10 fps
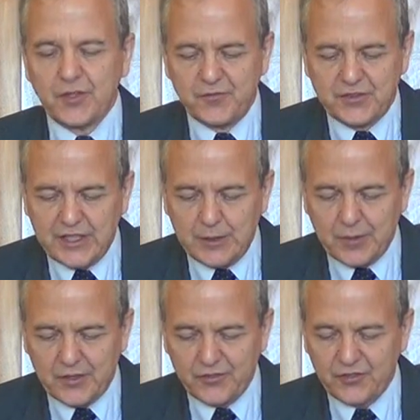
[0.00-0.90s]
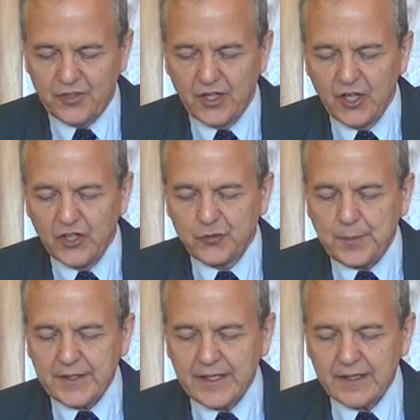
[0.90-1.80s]
of demons,
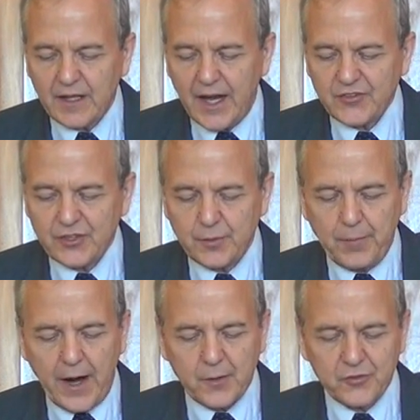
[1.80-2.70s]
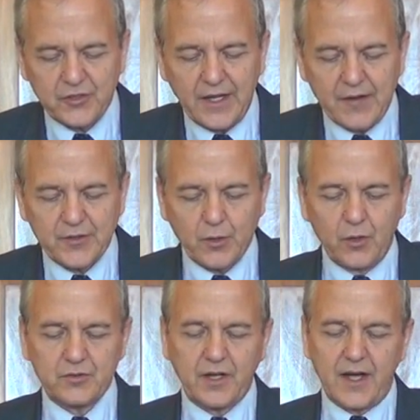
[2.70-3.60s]
speaking lies and hypocrisy, having their
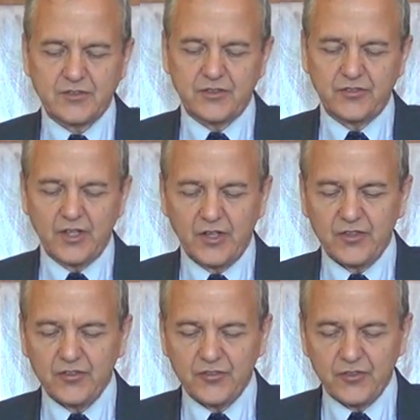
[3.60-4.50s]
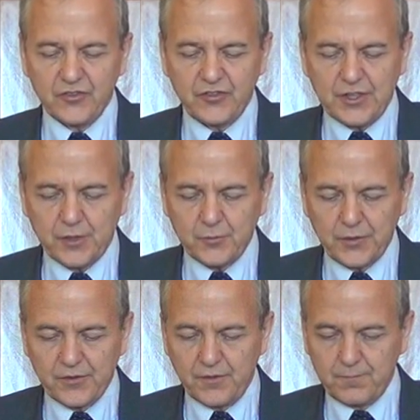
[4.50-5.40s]
own conscience seared
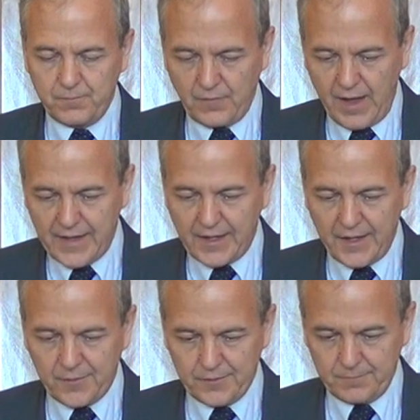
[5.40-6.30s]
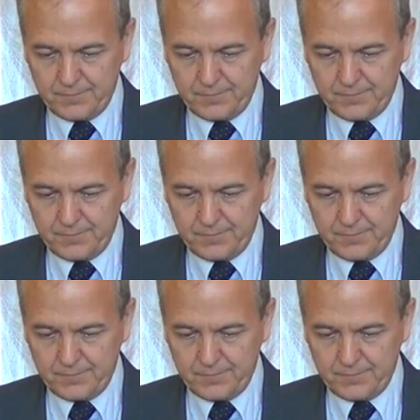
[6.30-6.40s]
with a hot iron.